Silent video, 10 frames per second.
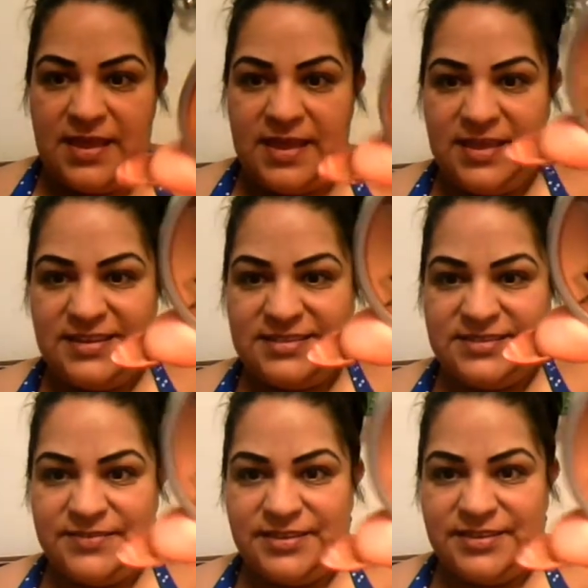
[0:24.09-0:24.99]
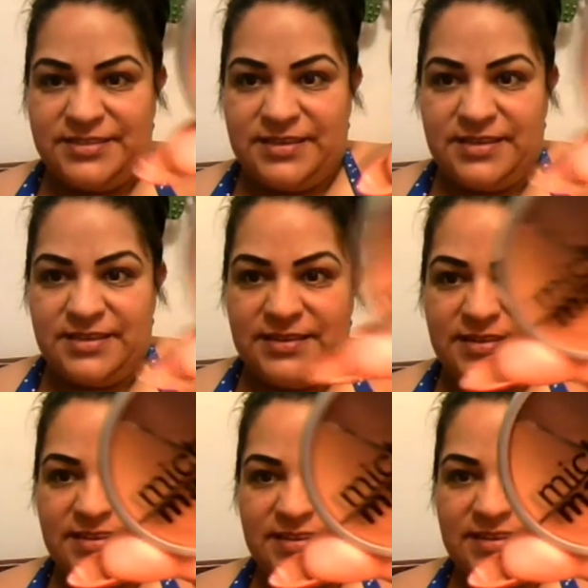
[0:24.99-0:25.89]
Let's see if you can see it
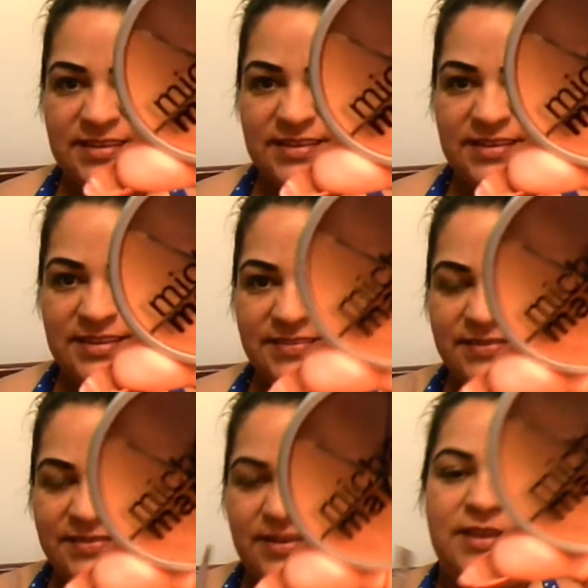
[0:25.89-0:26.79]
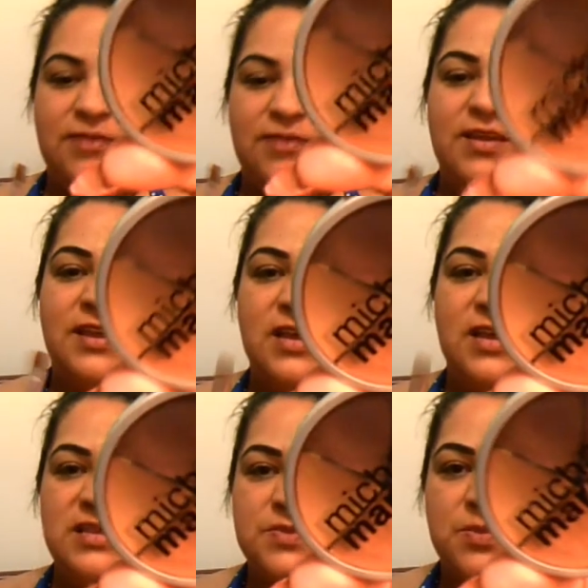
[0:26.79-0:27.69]
right there. And it
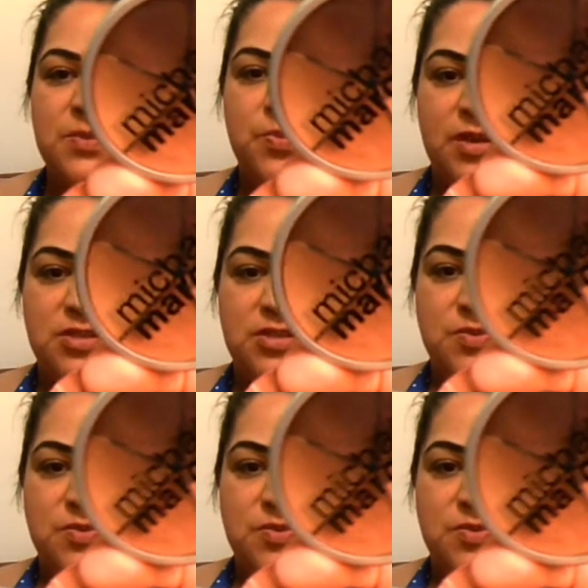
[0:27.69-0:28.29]
comes with a brush when I